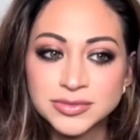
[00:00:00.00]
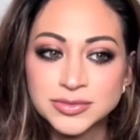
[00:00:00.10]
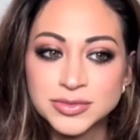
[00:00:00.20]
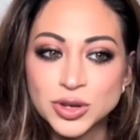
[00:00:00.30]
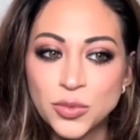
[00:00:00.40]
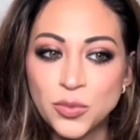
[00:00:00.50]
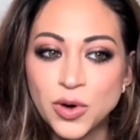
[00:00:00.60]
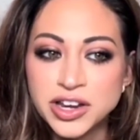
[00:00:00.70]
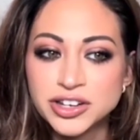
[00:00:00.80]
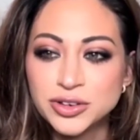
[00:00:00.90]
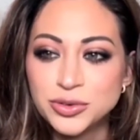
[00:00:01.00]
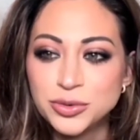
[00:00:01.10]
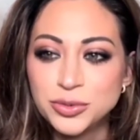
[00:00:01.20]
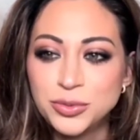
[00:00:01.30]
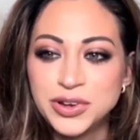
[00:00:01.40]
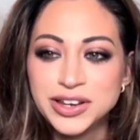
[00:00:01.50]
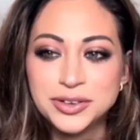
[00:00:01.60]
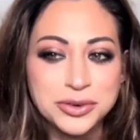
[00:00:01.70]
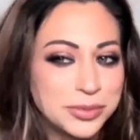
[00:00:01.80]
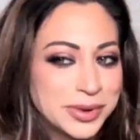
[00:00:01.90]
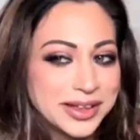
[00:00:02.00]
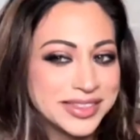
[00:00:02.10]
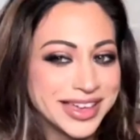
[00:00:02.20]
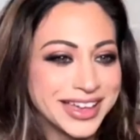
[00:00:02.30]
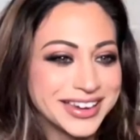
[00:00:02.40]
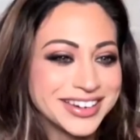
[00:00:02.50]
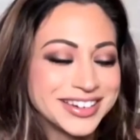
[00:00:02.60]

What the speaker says: So what do we do about that?